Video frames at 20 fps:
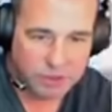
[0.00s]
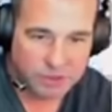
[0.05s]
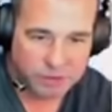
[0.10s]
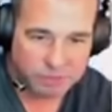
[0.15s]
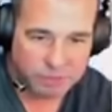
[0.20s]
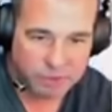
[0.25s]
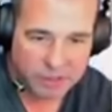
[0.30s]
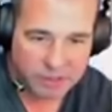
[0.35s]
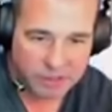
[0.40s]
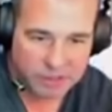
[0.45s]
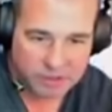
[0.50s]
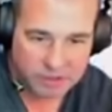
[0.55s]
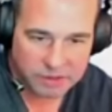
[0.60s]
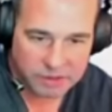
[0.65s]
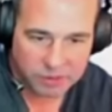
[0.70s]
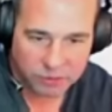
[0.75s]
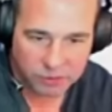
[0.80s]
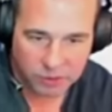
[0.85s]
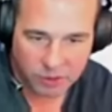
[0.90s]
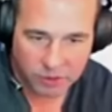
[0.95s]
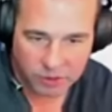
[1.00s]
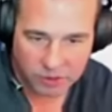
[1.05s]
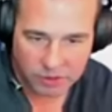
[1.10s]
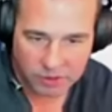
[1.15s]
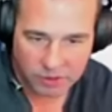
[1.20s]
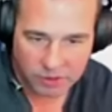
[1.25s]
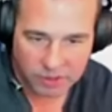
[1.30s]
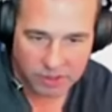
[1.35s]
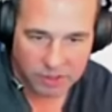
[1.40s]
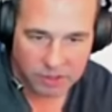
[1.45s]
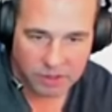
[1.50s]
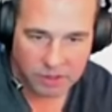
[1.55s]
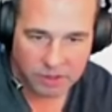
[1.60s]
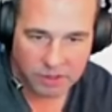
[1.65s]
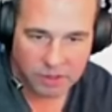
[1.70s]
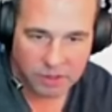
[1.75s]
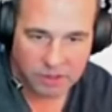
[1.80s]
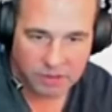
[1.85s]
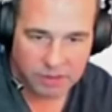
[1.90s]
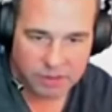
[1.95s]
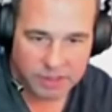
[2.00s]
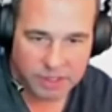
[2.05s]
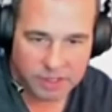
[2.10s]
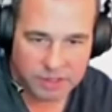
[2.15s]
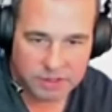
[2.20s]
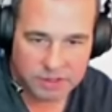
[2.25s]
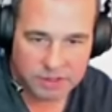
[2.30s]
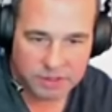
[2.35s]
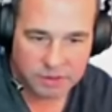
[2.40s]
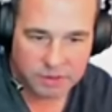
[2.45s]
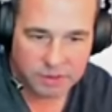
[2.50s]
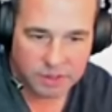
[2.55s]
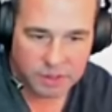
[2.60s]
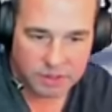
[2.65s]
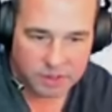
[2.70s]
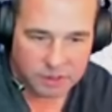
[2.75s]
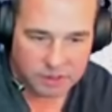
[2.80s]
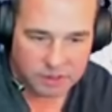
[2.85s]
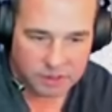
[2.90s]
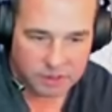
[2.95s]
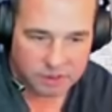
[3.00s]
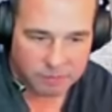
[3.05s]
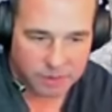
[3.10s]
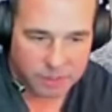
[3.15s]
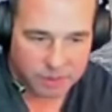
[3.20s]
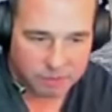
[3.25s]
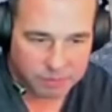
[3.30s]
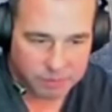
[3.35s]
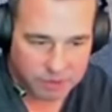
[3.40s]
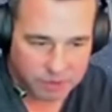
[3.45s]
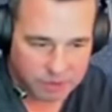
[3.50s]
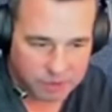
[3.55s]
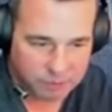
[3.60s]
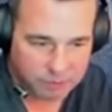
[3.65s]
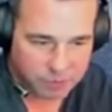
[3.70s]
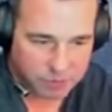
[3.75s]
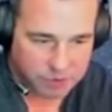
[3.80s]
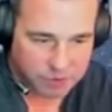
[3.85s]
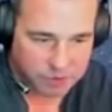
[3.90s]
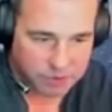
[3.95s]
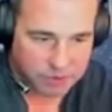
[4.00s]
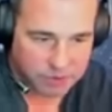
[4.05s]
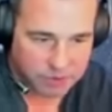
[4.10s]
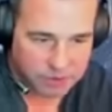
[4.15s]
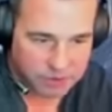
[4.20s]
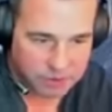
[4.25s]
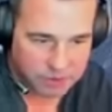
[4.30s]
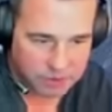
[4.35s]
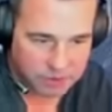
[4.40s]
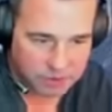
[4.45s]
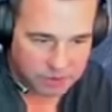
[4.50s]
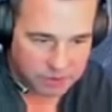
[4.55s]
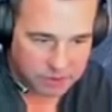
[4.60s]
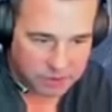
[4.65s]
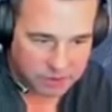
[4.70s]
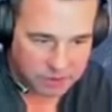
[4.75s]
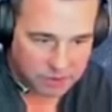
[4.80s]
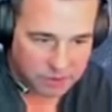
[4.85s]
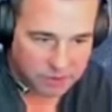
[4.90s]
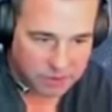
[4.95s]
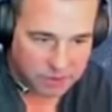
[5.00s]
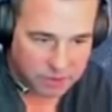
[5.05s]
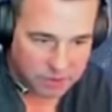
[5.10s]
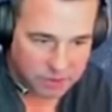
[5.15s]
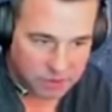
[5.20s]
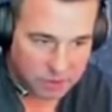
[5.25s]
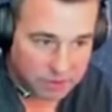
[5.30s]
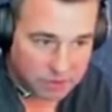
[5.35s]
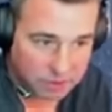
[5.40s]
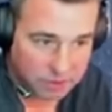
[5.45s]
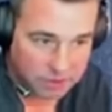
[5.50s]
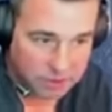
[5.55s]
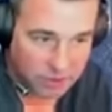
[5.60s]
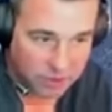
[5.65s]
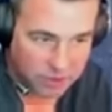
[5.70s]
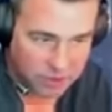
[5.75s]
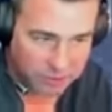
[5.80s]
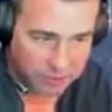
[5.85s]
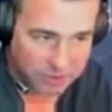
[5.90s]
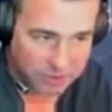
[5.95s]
about too hard. That's, in my opinion, a pretty nice detail. It's all about